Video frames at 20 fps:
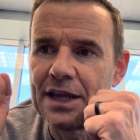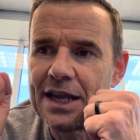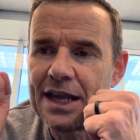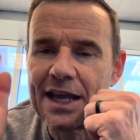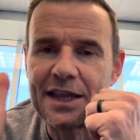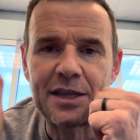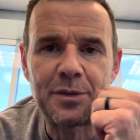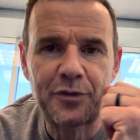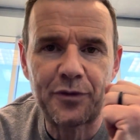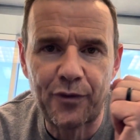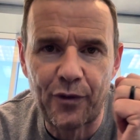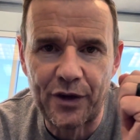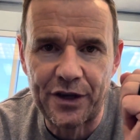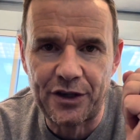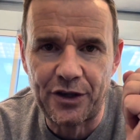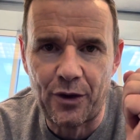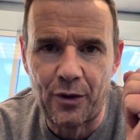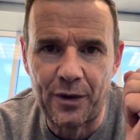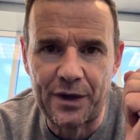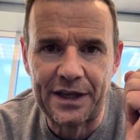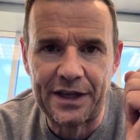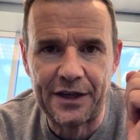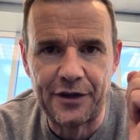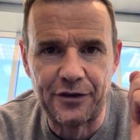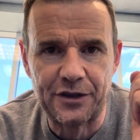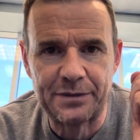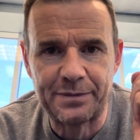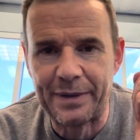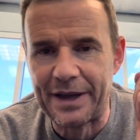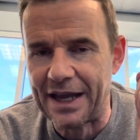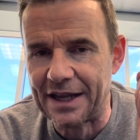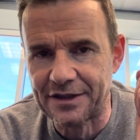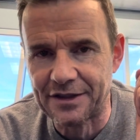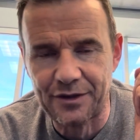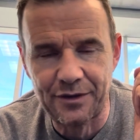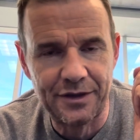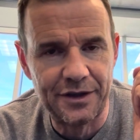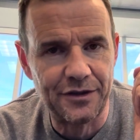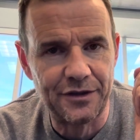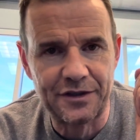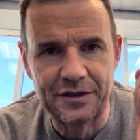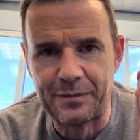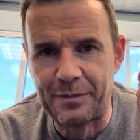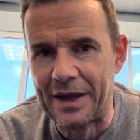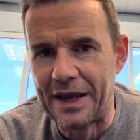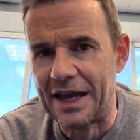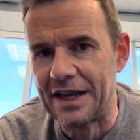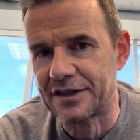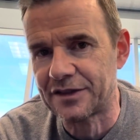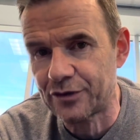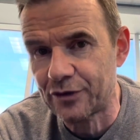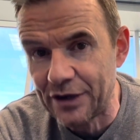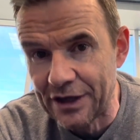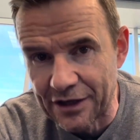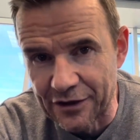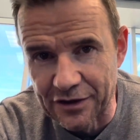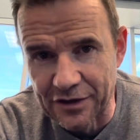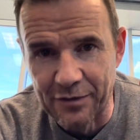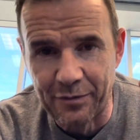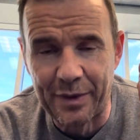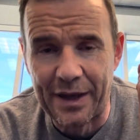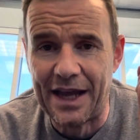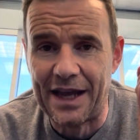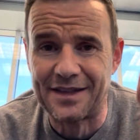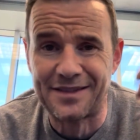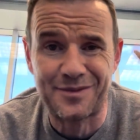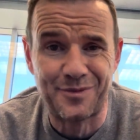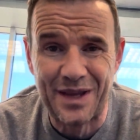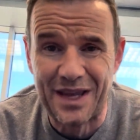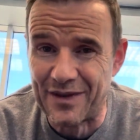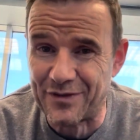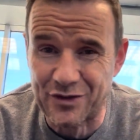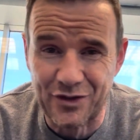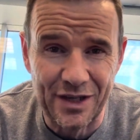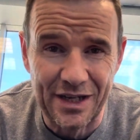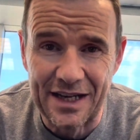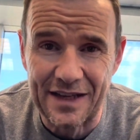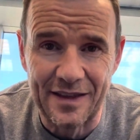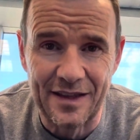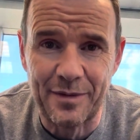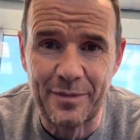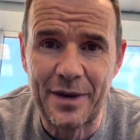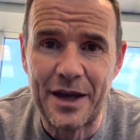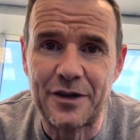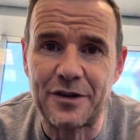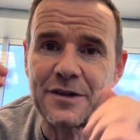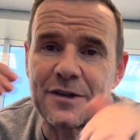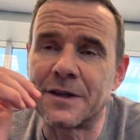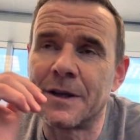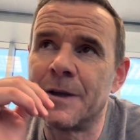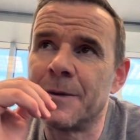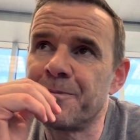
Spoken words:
And then before you know it, a year has passed, 2 years have passed, 3 years have passed, and we haven't done anything about it.